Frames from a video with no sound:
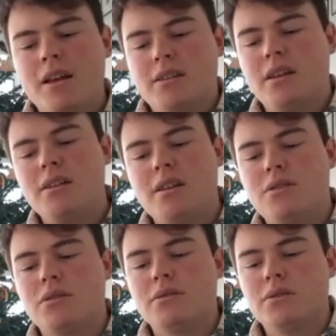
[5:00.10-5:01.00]
Suddenly,
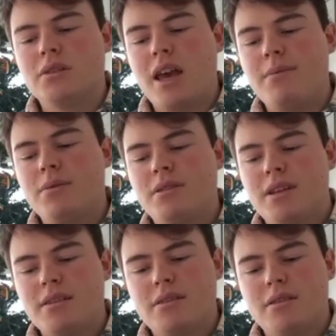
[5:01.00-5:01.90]
Torville came to his
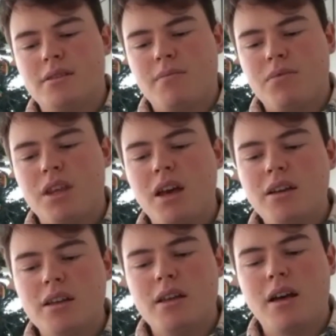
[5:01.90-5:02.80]
senses. The
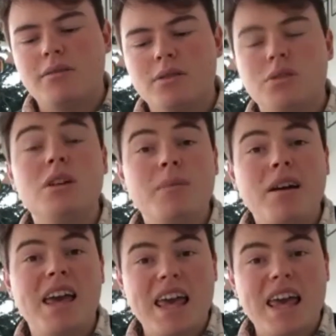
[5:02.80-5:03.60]
young elf was talking about